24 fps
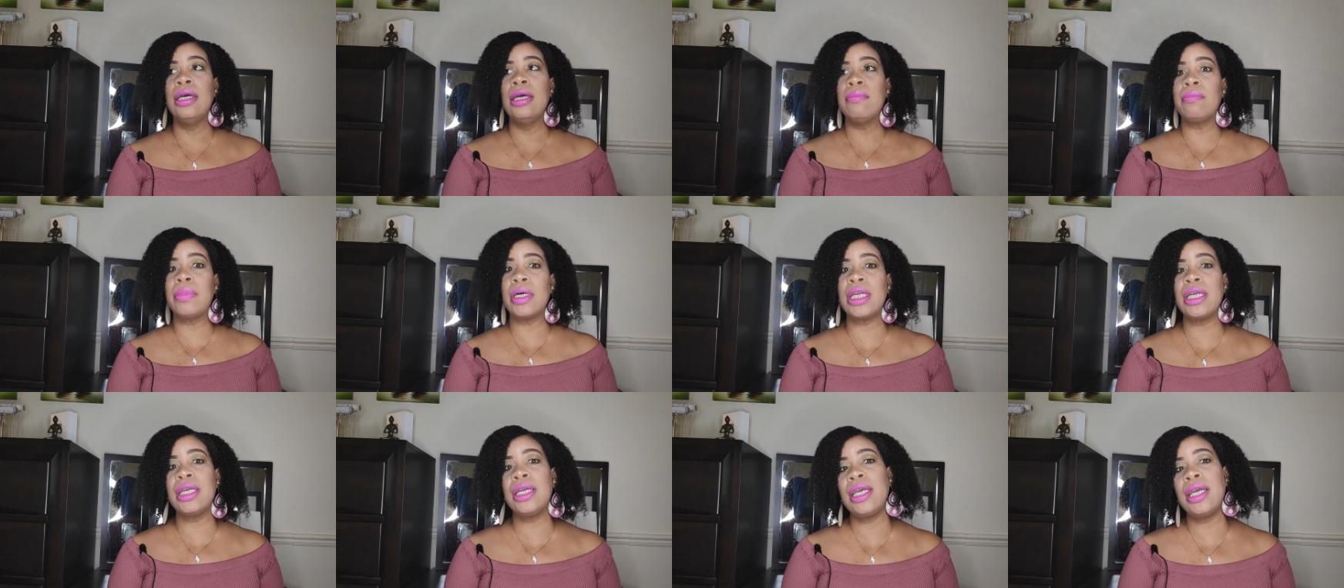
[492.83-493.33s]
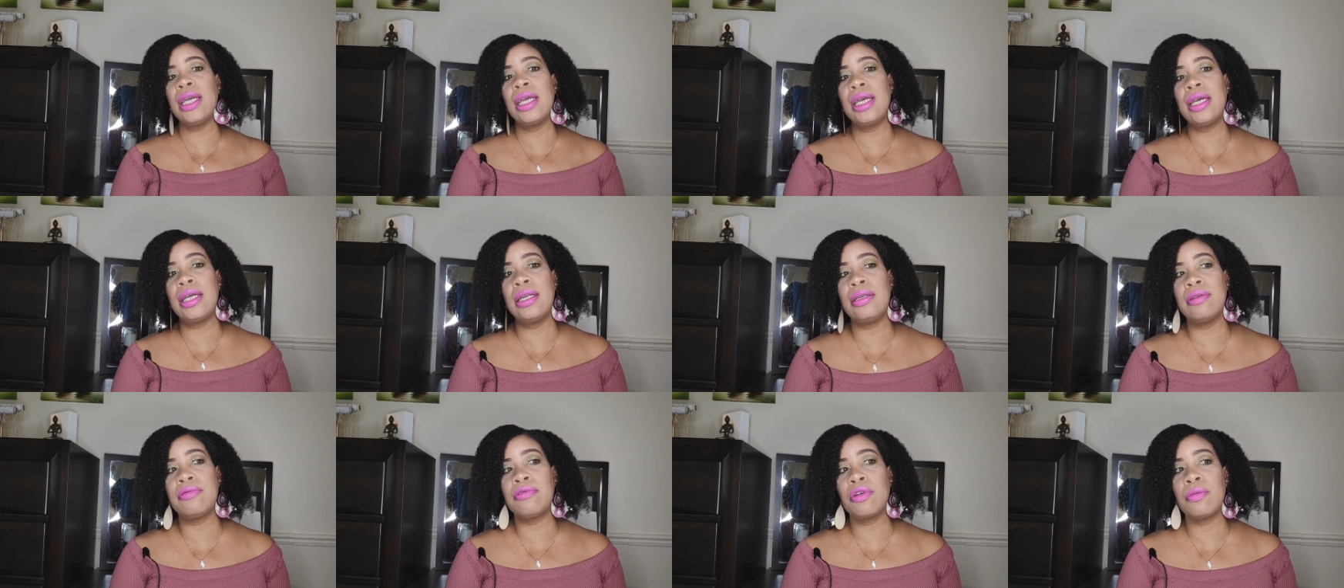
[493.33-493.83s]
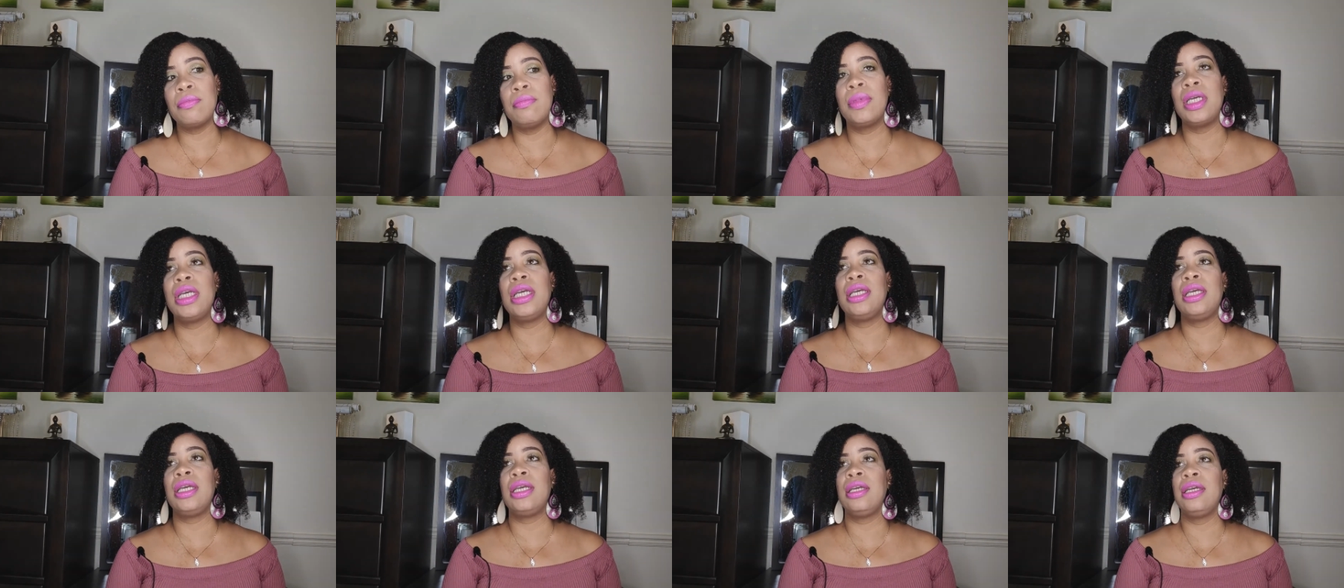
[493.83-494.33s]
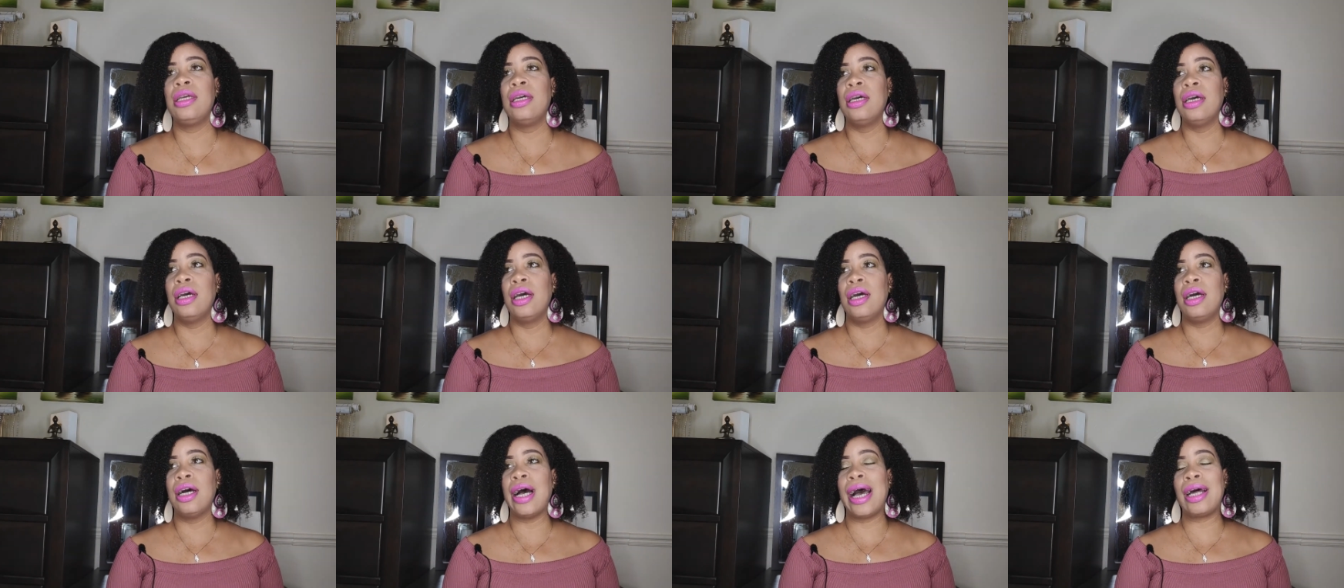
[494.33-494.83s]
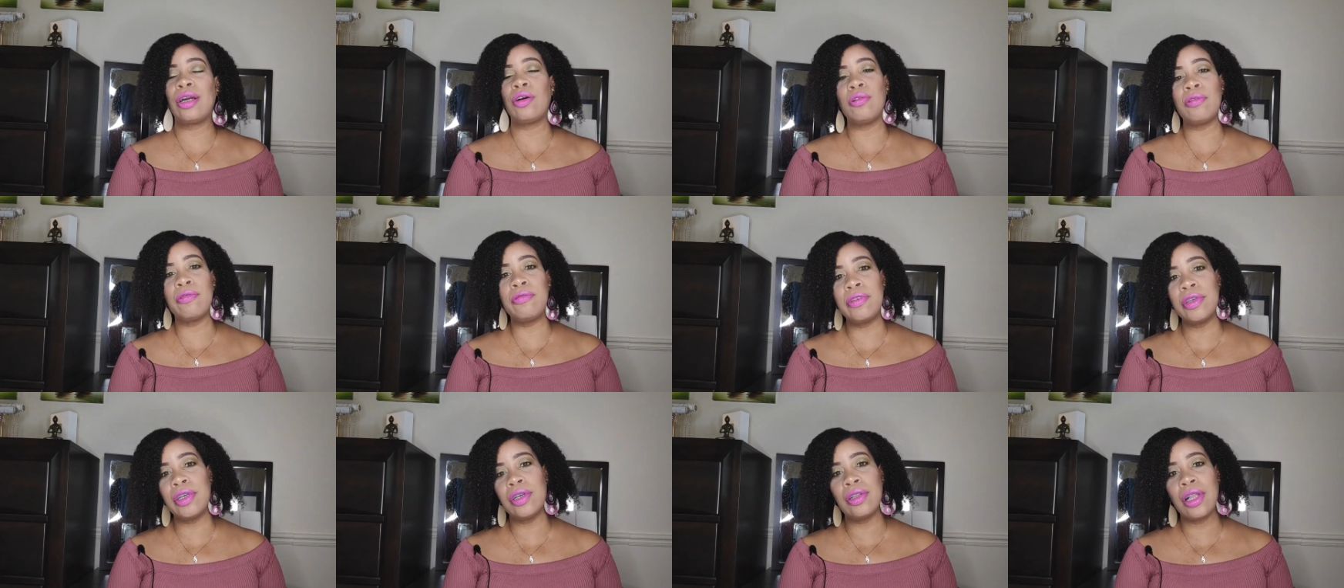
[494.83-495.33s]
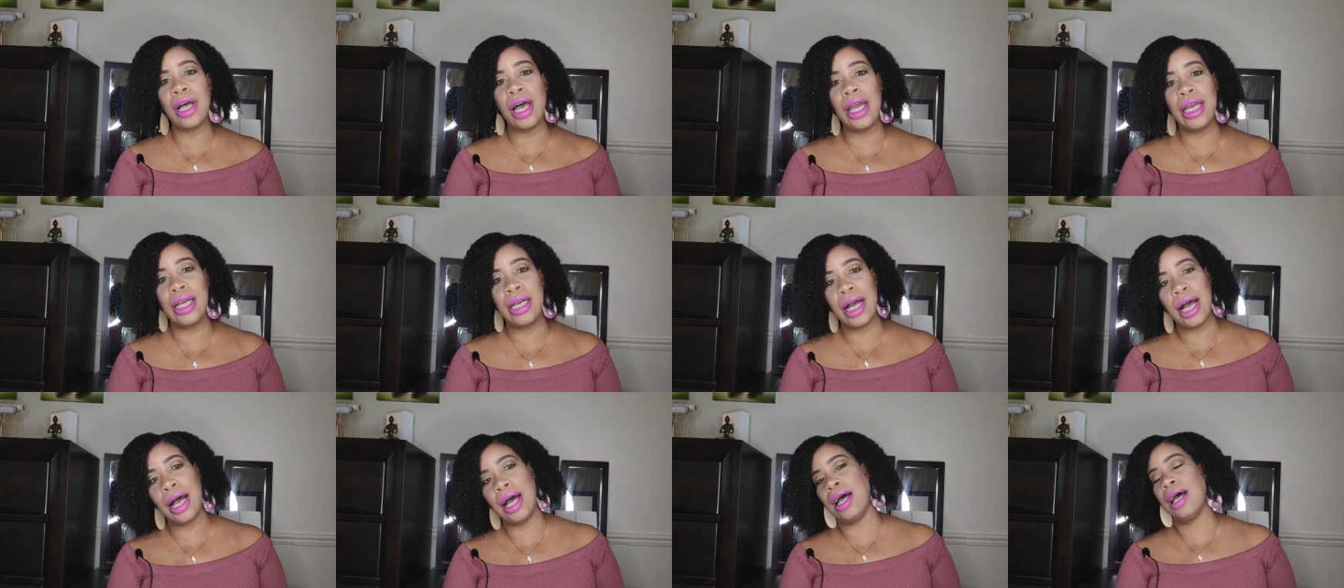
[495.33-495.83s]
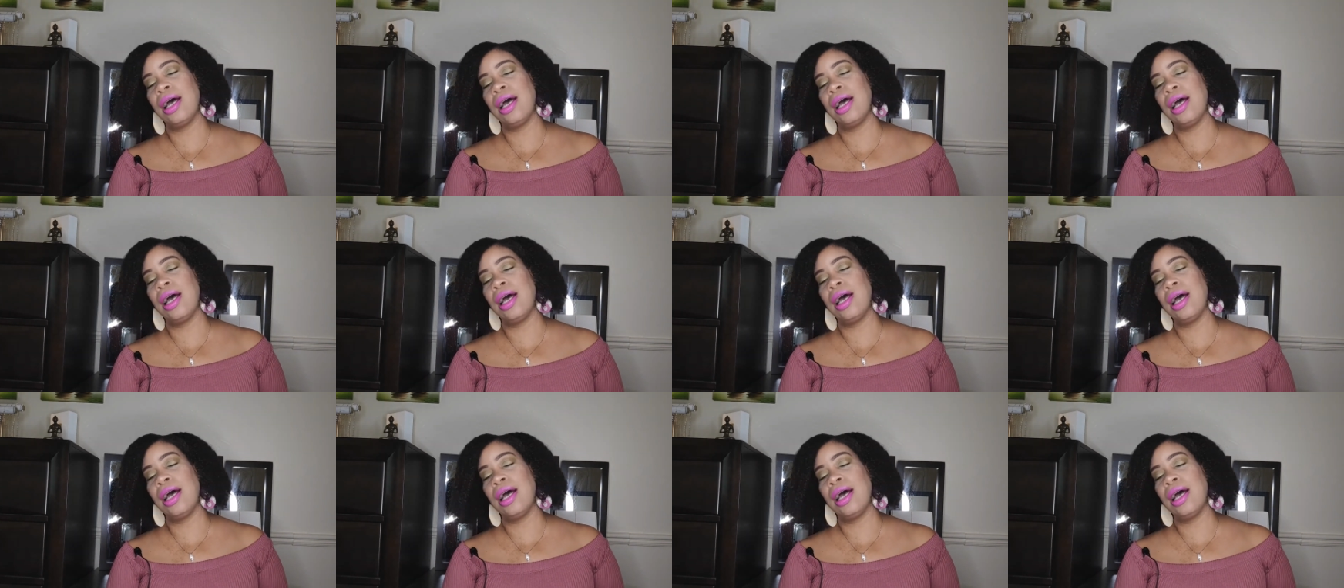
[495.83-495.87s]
But again, for me, I don't feel like